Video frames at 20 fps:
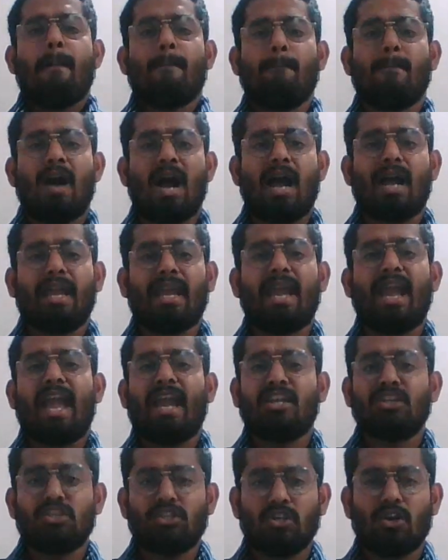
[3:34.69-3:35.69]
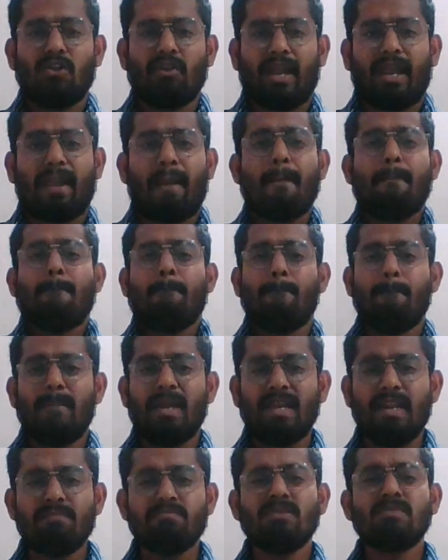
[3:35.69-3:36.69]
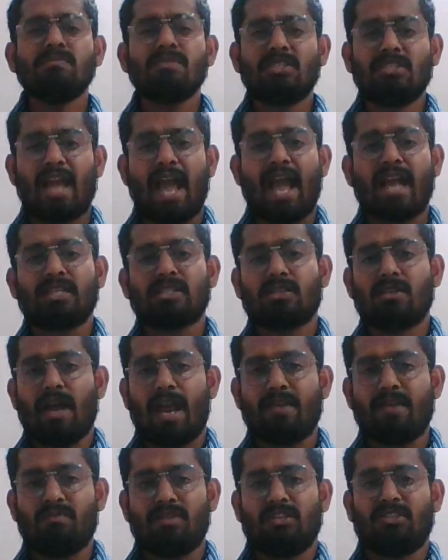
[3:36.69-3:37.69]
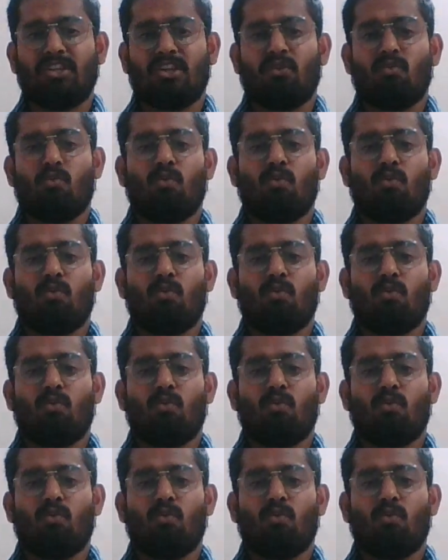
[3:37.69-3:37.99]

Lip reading: by ensuring minimum tax liability.